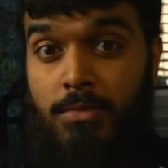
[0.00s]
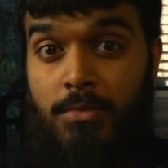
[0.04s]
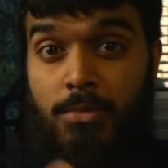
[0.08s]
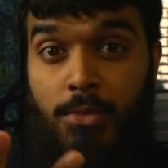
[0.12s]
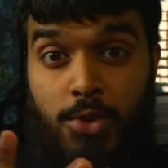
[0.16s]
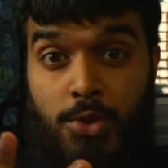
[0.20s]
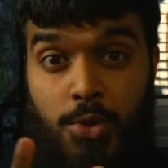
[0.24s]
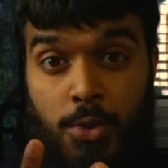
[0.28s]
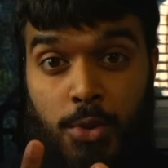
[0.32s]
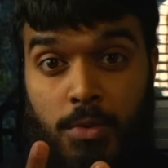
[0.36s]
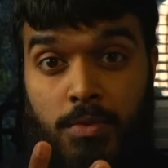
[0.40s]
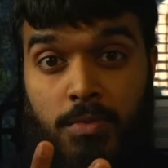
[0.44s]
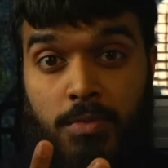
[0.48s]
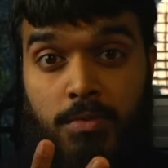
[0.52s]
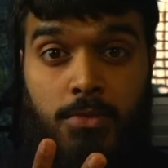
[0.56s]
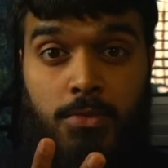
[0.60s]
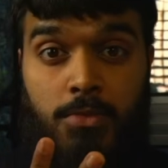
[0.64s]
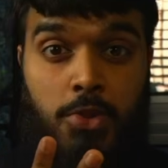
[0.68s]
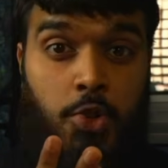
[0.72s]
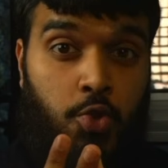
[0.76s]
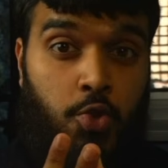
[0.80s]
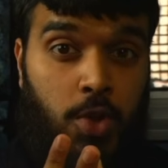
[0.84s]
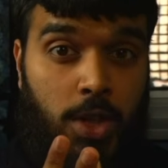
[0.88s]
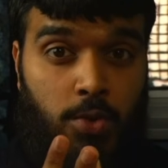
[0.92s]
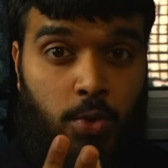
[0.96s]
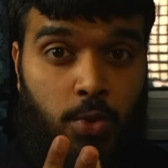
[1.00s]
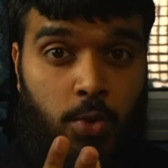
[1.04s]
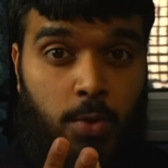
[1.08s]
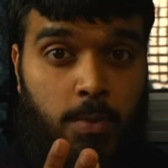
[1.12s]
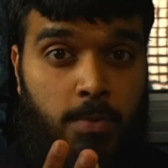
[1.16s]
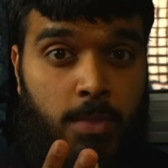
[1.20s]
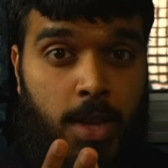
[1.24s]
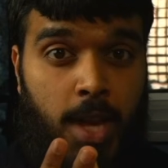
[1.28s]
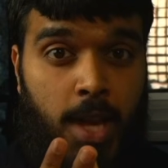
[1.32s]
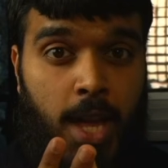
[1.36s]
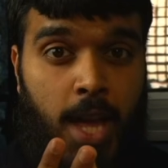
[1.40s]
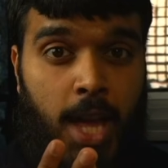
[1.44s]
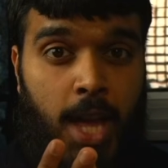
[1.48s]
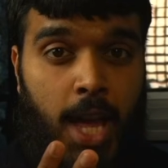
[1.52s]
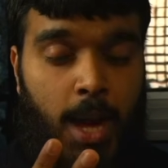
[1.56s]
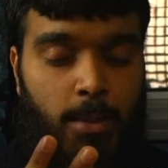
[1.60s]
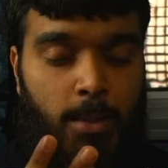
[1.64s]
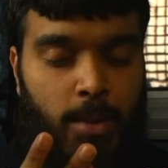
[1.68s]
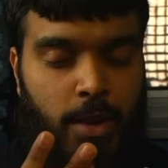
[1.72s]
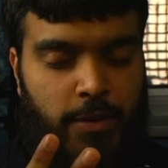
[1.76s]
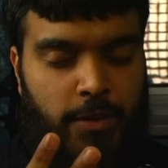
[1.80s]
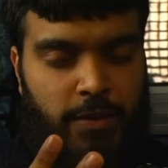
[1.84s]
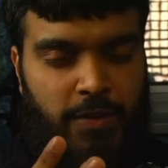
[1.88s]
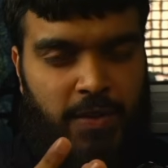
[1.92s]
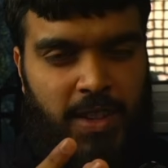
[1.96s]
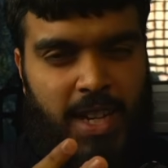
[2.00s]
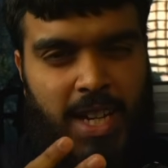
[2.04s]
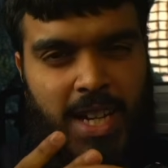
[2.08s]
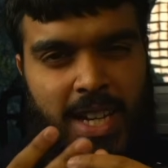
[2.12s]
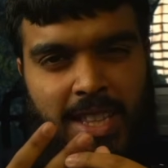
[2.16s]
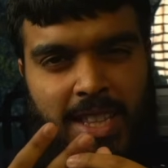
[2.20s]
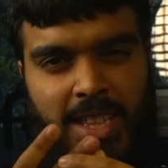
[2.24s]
2, struggle. Am I feeling